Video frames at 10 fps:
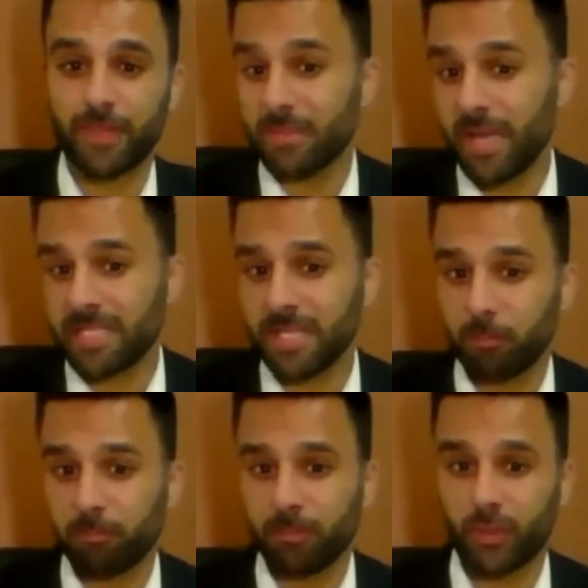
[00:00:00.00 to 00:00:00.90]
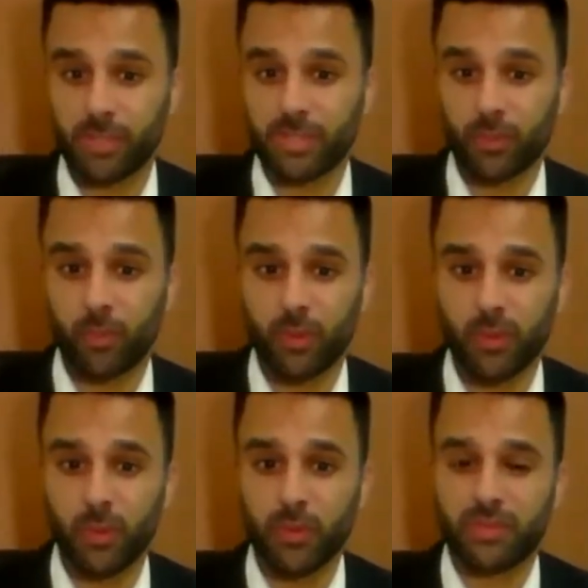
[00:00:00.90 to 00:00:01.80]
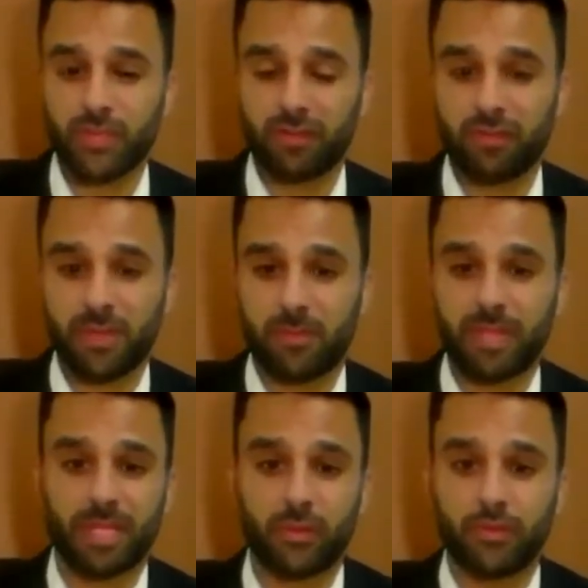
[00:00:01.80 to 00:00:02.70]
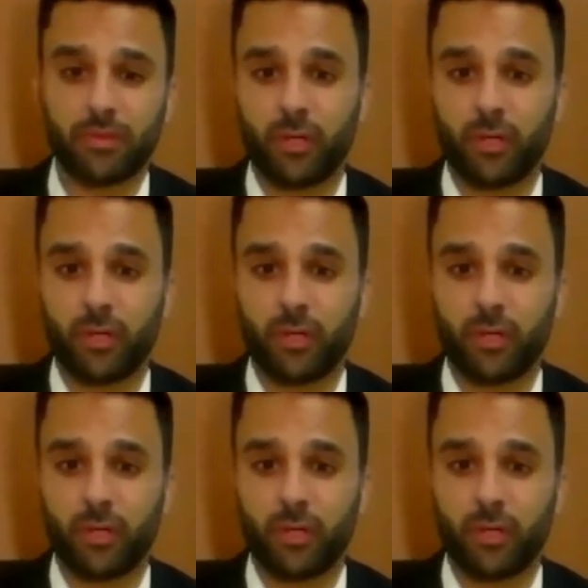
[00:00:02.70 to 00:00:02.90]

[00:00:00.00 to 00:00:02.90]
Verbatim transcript: it's amazing because when you start from something that you